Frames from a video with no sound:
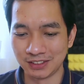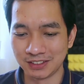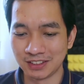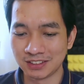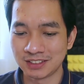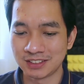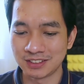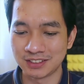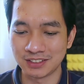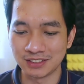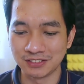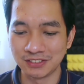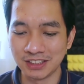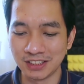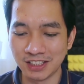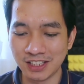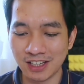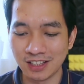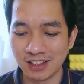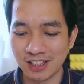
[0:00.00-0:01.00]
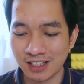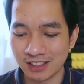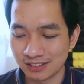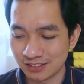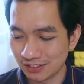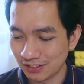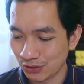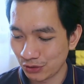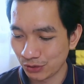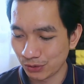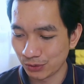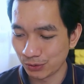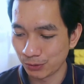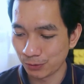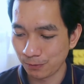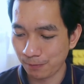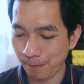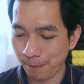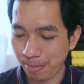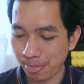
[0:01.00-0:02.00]
That's really a lot.
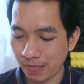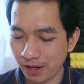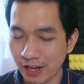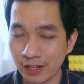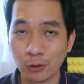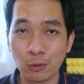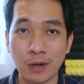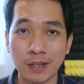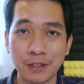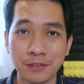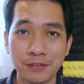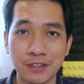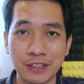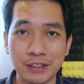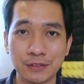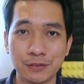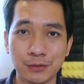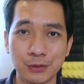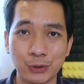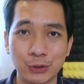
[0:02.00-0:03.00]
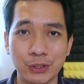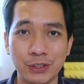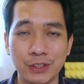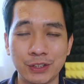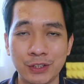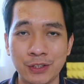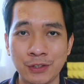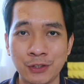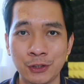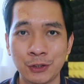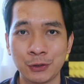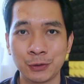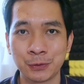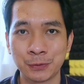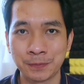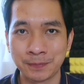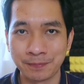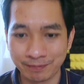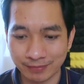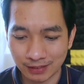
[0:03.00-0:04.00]
So I qualified for,
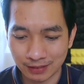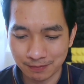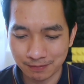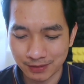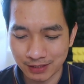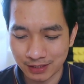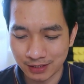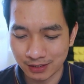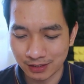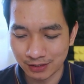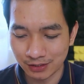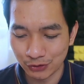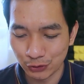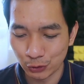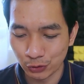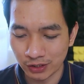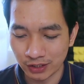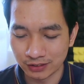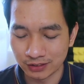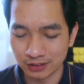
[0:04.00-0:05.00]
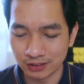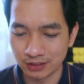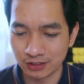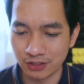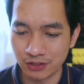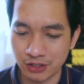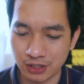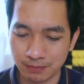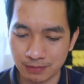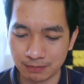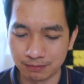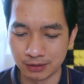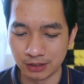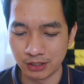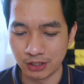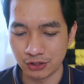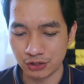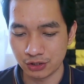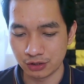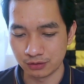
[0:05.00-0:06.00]
the UK citizenship
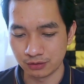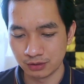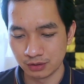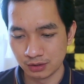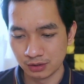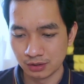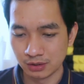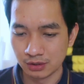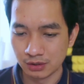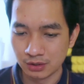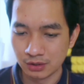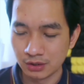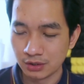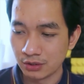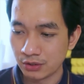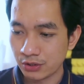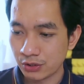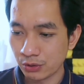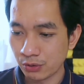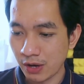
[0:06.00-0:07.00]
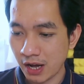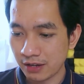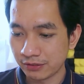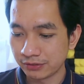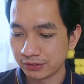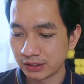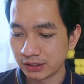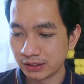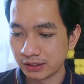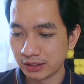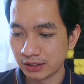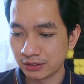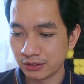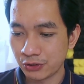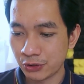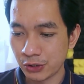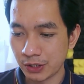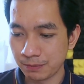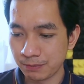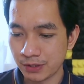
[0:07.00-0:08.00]
application. So after that
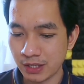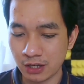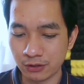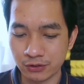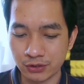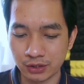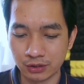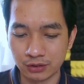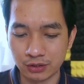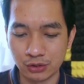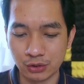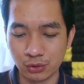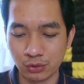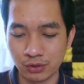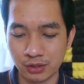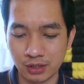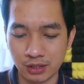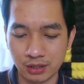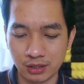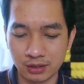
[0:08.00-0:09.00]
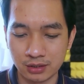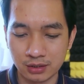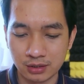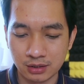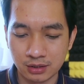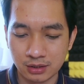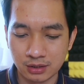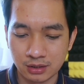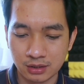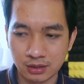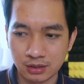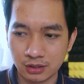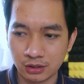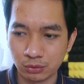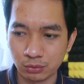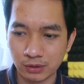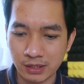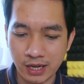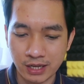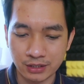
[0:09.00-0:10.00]
trips outside the UK,
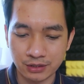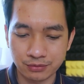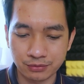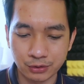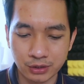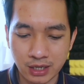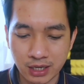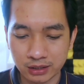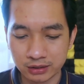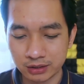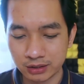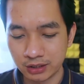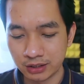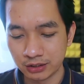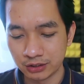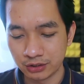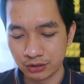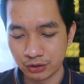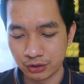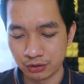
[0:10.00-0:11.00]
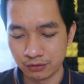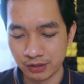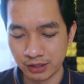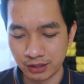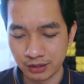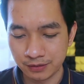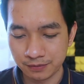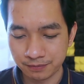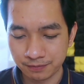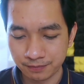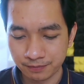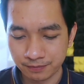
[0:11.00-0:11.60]
it will ask for other history.